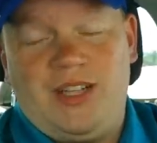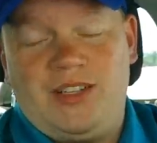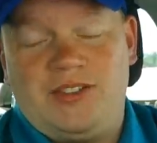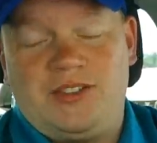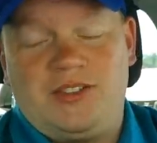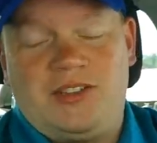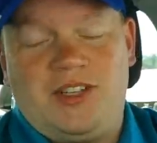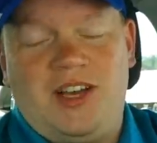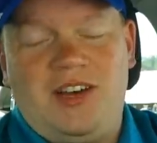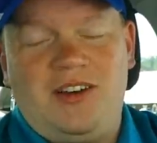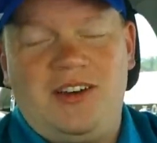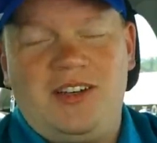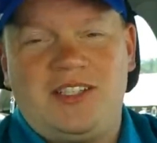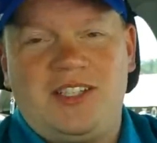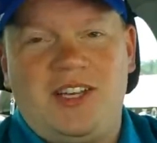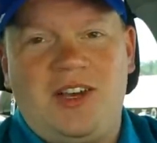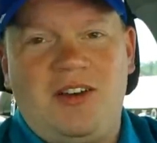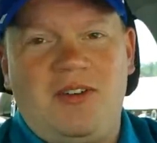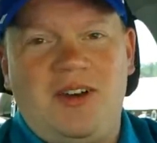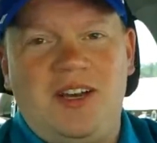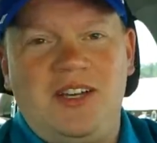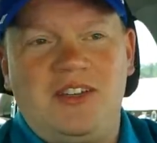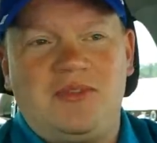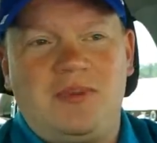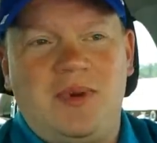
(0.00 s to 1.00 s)
So as
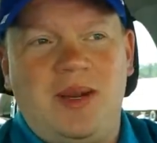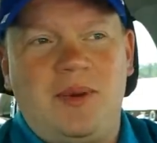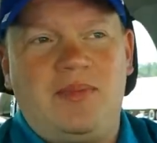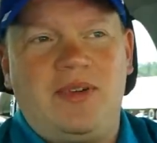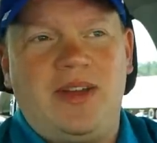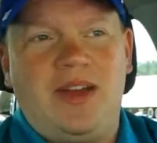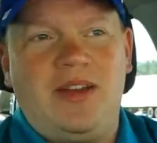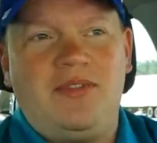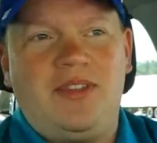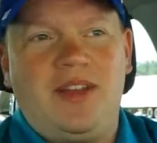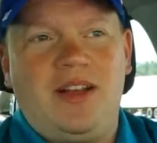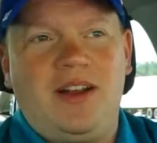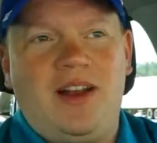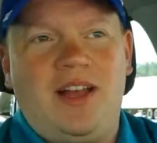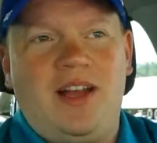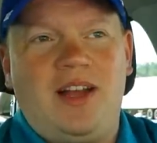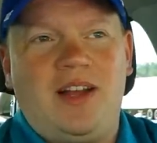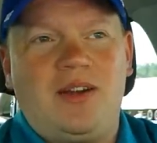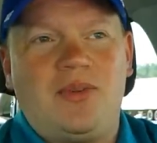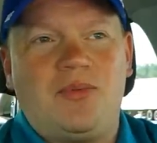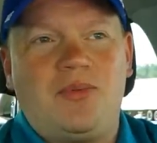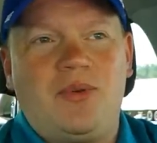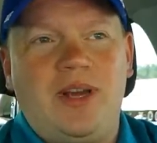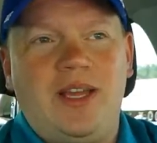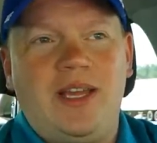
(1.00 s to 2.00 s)
always, remember anything
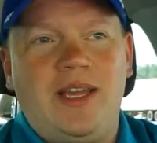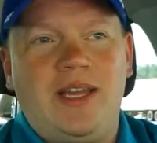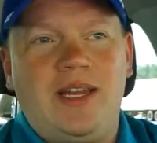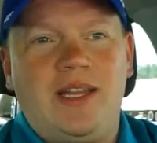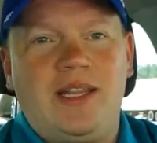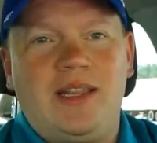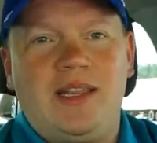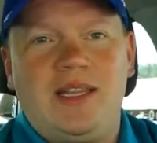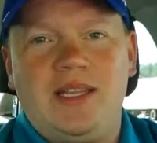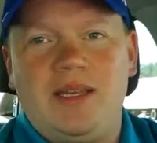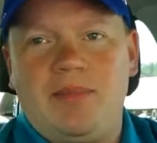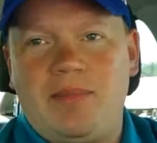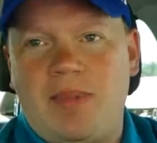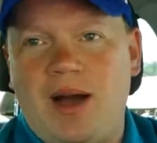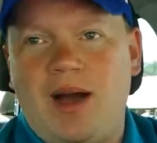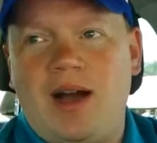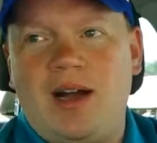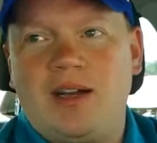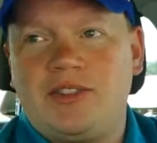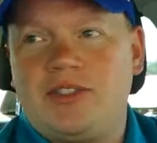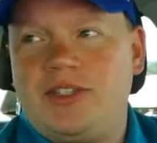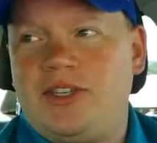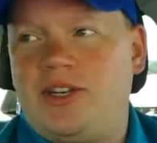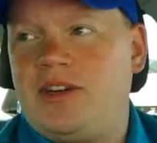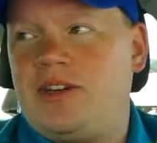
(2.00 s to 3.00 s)
like Reed in the
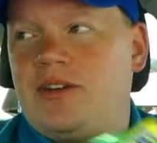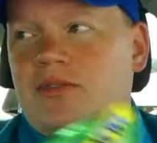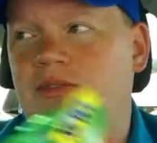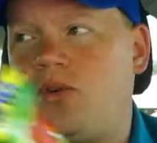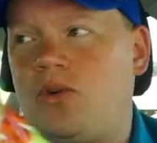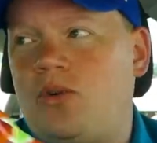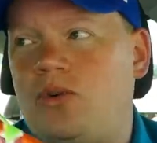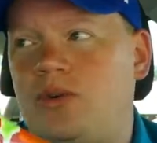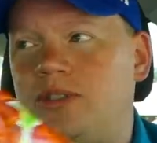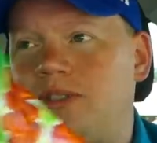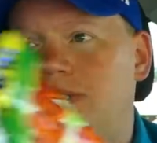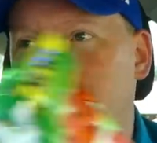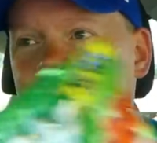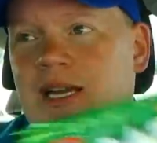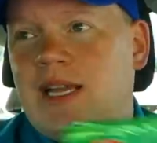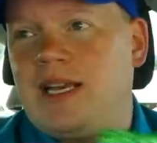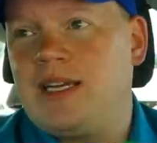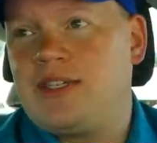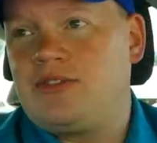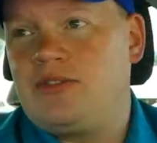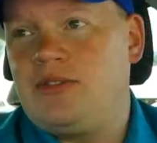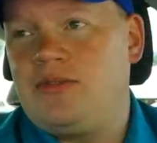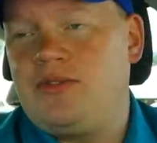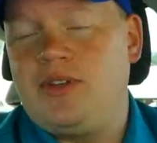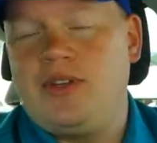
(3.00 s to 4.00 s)
box here, and of course,
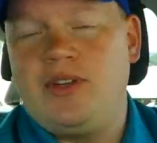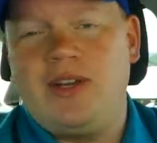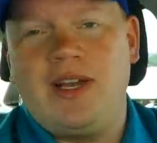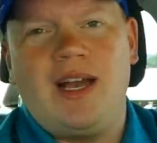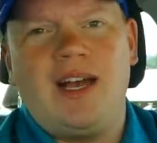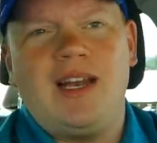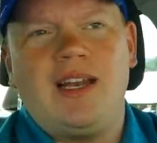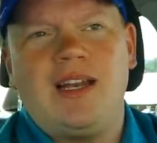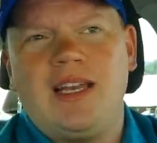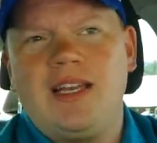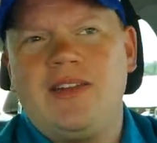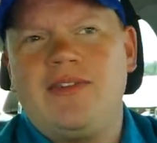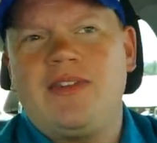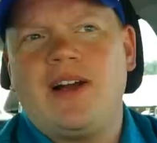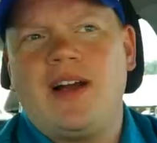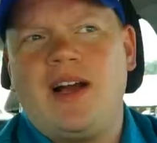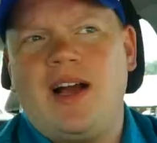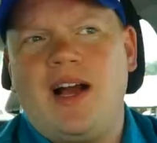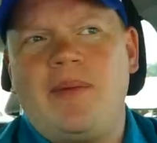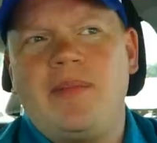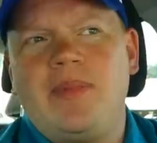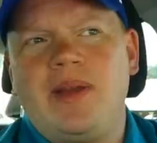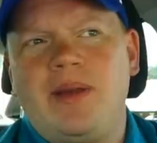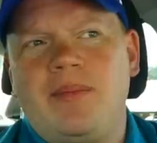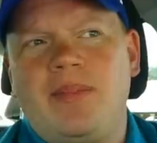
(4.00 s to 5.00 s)
Lex review. You gotta leave a
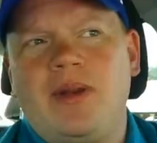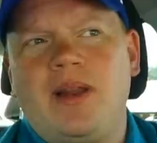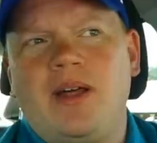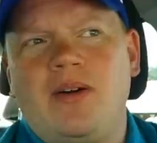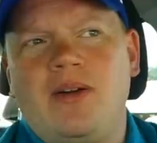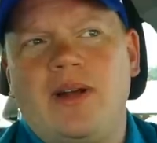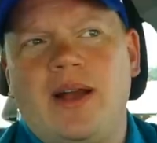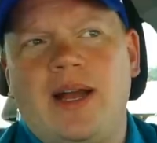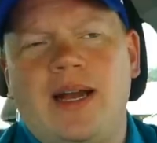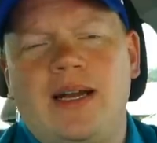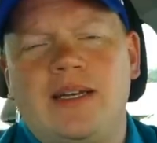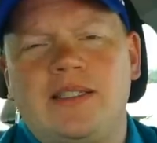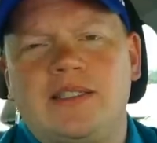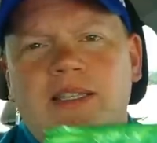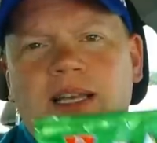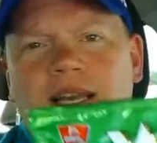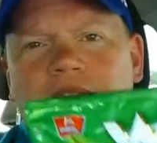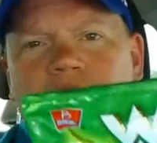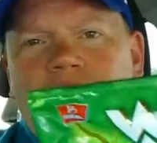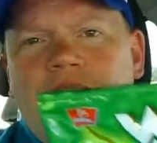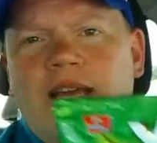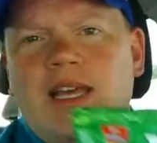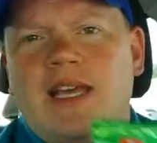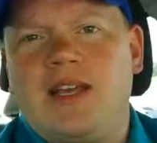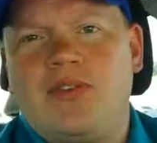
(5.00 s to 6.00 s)
comment below, guys.
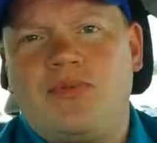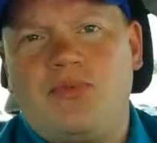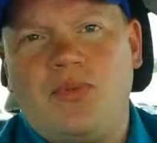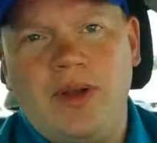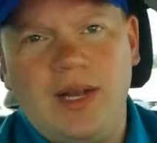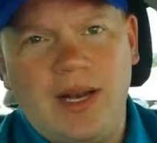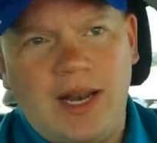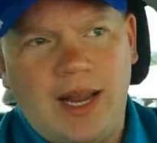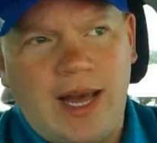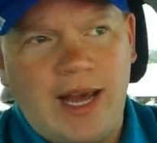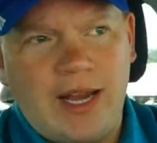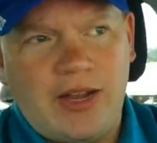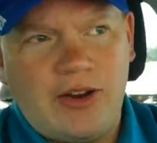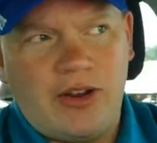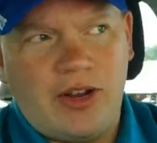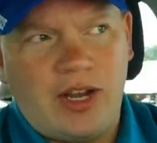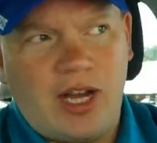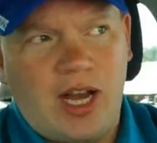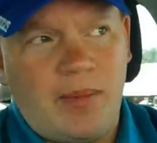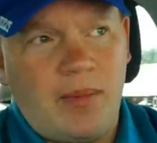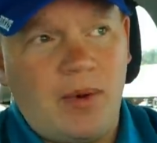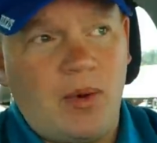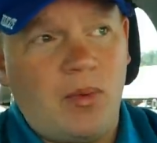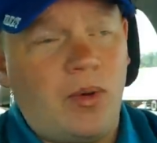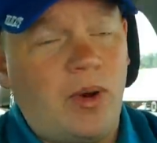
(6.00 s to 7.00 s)
If we like your
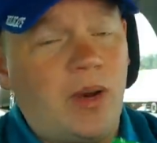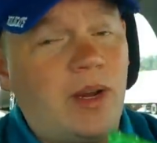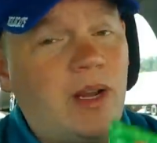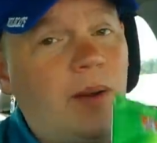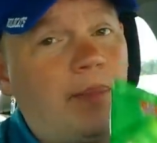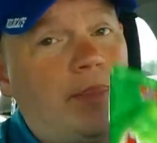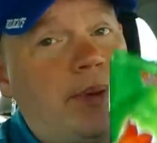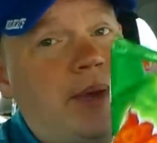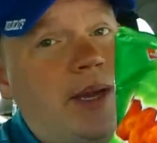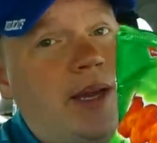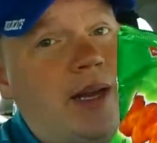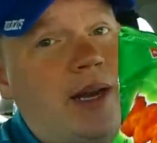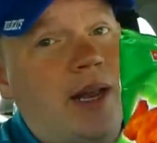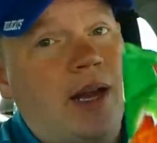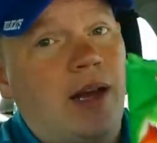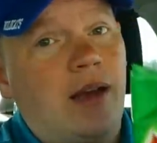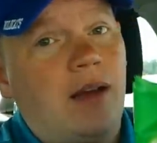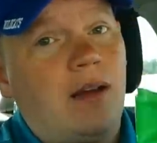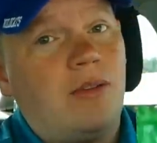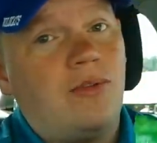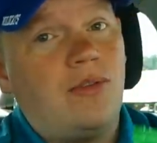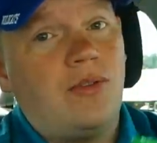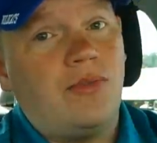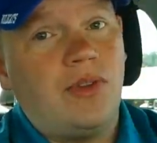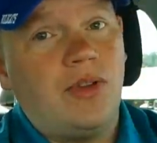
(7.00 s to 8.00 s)
comment, we're gonna pick it
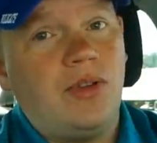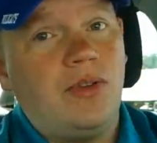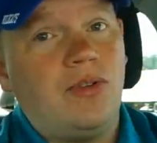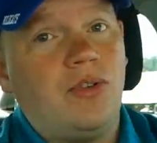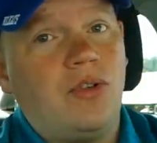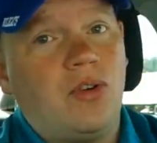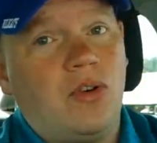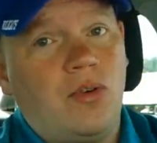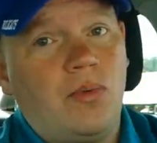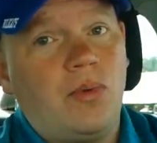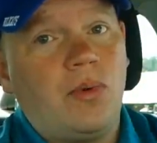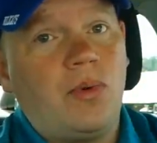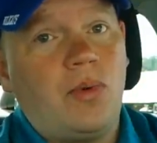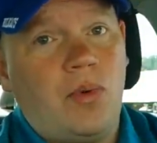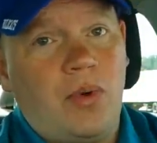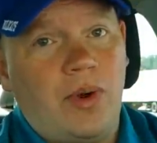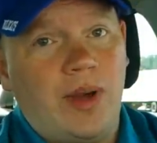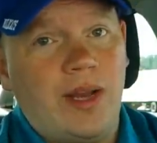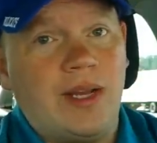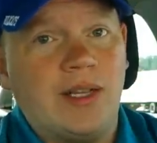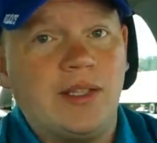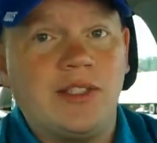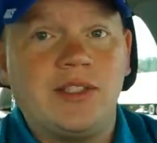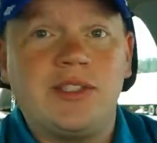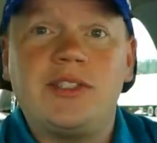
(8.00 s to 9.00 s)
out and review your
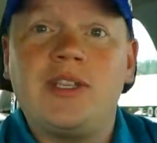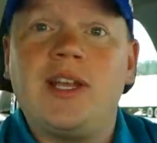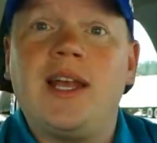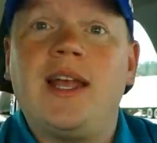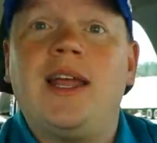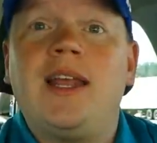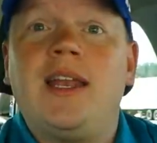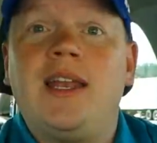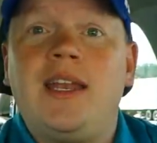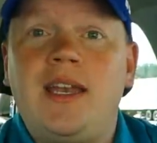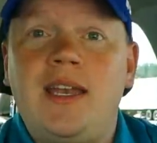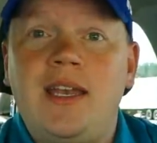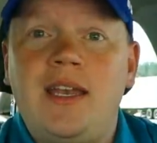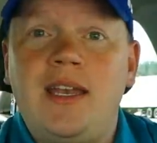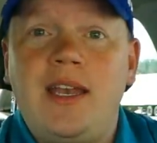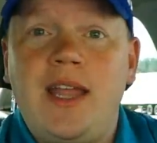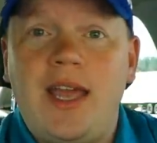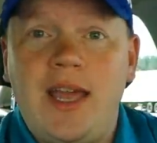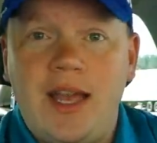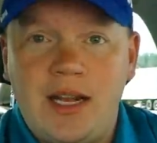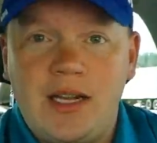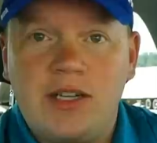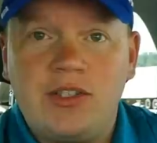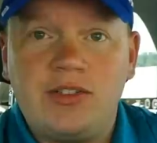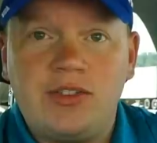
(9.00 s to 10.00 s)
request
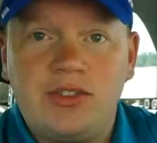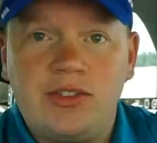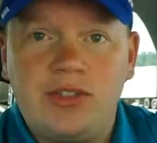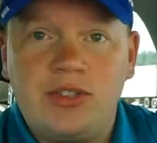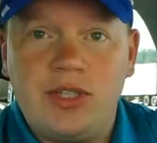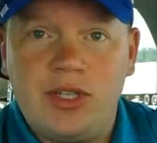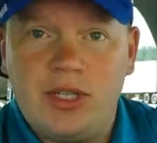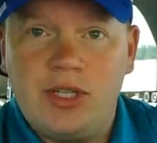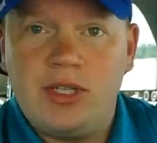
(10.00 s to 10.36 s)
next.